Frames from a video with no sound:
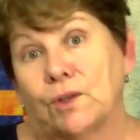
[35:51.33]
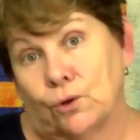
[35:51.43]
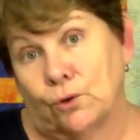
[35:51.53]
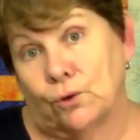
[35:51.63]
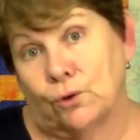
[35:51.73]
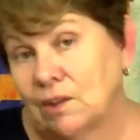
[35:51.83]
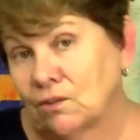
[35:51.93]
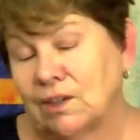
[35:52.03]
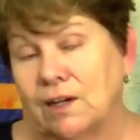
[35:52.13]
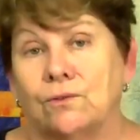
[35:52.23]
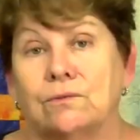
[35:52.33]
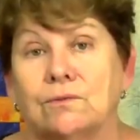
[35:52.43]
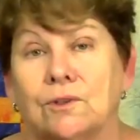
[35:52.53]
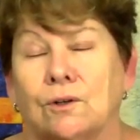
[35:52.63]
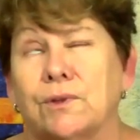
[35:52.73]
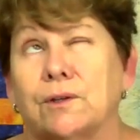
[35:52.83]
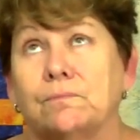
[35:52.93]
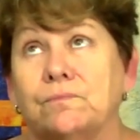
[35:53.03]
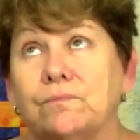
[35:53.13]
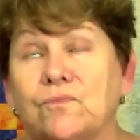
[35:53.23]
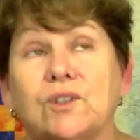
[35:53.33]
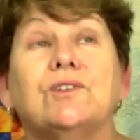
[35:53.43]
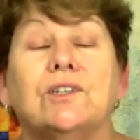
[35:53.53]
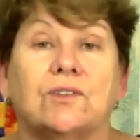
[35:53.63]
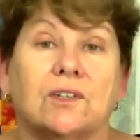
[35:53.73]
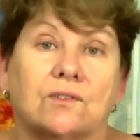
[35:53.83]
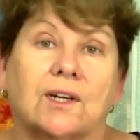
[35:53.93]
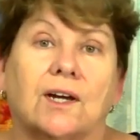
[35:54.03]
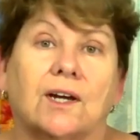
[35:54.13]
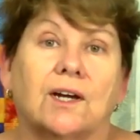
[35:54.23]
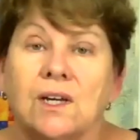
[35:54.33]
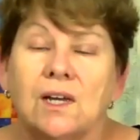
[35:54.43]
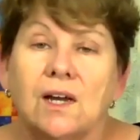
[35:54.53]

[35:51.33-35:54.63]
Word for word: the thirty-six count or the fifty-six count,